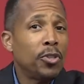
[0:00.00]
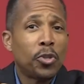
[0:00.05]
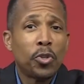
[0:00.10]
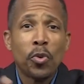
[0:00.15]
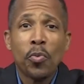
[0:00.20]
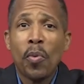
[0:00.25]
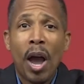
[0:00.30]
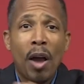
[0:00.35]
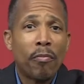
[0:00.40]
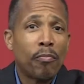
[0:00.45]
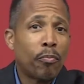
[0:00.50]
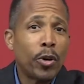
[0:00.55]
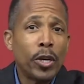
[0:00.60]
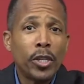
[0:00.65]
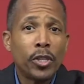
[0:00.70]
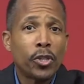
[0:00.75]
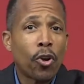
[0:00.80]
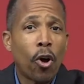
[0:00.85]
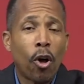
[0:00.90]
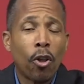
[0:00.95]
You see why I
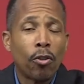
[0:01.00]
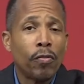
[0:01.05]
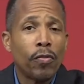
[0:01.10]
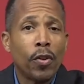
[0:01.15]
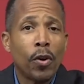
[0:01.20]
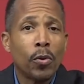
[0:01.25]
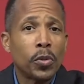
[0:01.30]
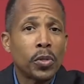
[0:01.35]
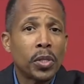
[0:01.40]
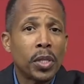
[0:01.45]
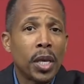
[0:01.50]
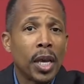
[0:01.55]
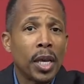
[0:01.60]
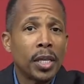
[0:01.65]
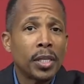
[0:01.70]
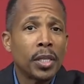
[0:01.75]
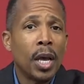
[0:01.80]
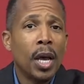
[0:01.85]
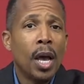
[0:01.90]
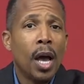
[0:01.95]
preached all of those
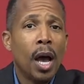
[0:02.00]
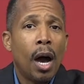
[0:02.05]
things.